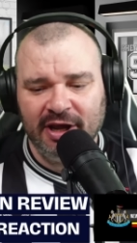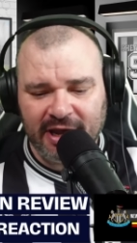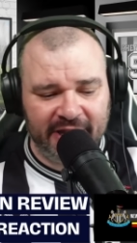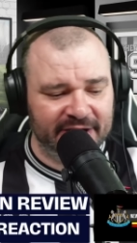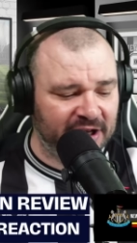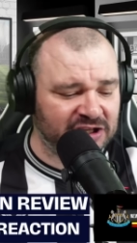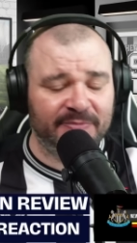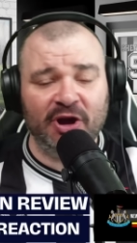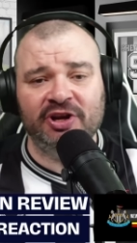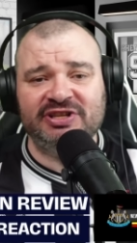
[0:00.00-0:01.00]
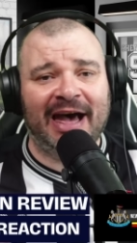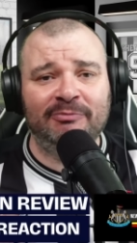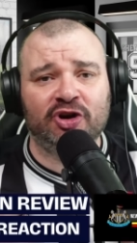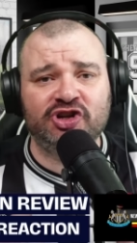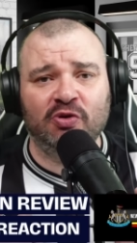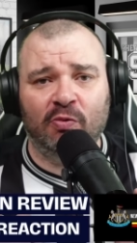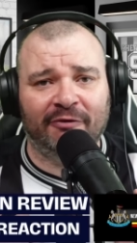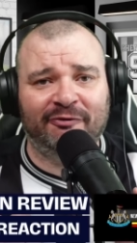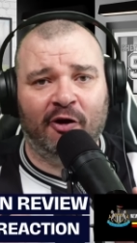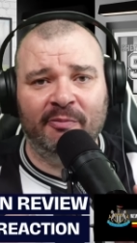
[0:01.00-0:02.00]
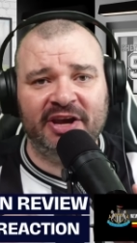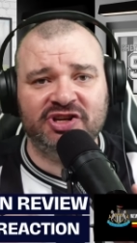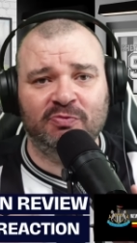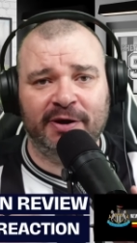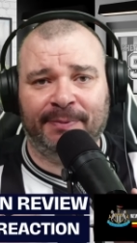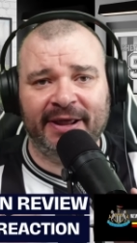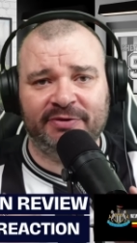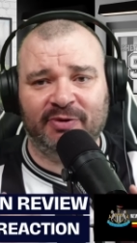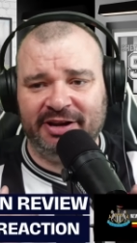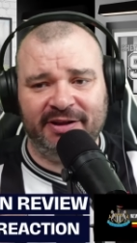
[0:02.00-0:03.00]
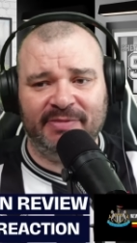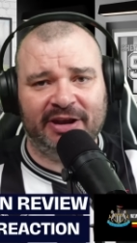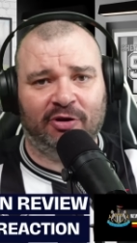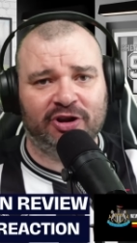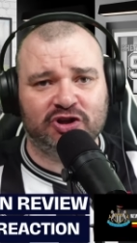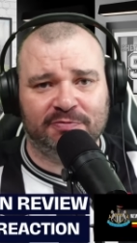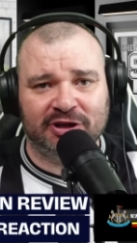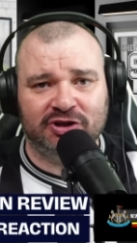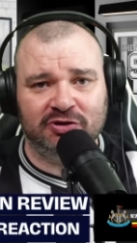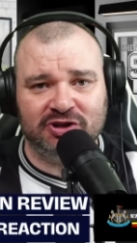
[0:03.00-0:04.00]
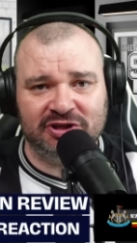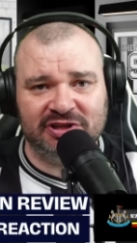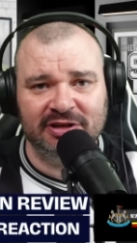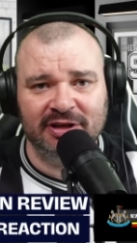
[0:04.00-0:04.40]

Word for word: And to be honest, I'm not sure what formation we played when he made all the substitutions.